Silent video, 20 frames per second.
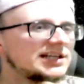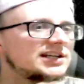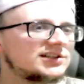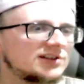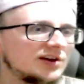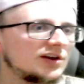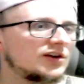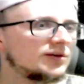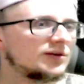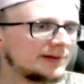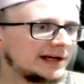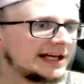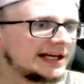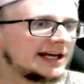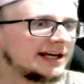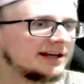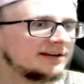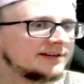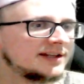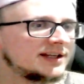durability,
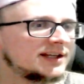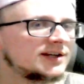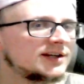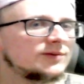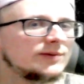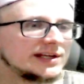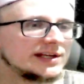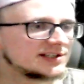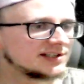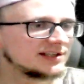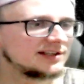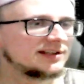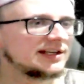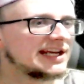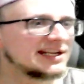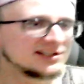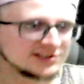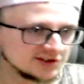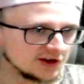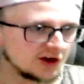which
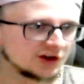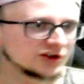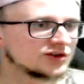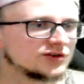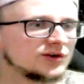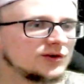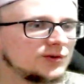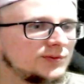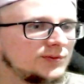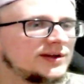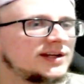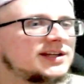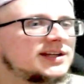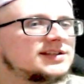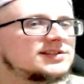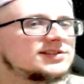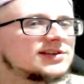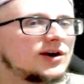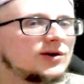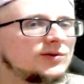it's not true.
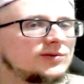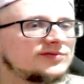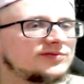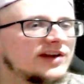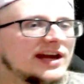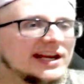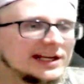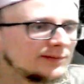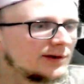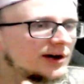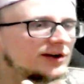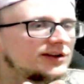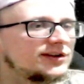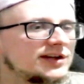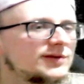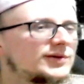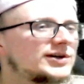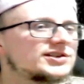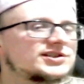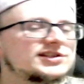So for anyone that
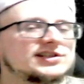wants to